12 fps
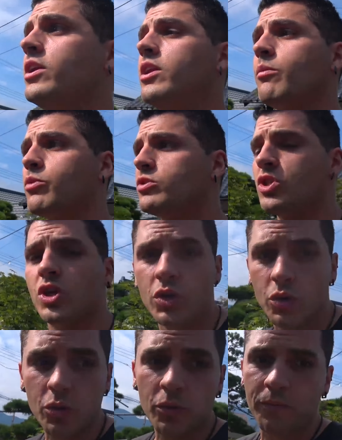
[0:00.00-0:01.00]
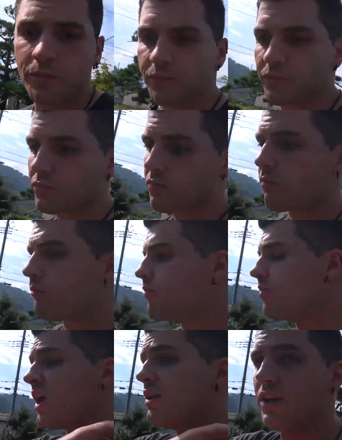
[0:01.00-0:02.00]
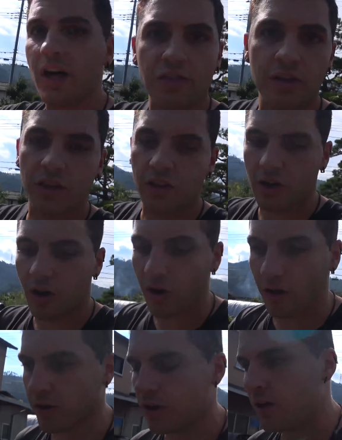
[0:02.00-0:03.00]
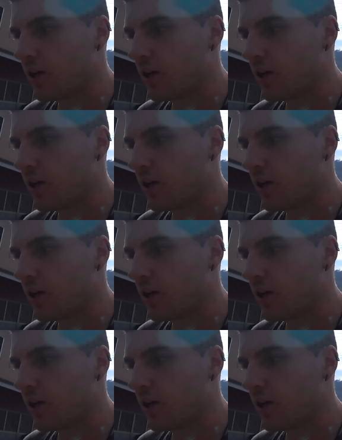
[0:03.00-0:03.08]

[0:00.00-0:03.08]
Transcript: Number 2, nothing in the car,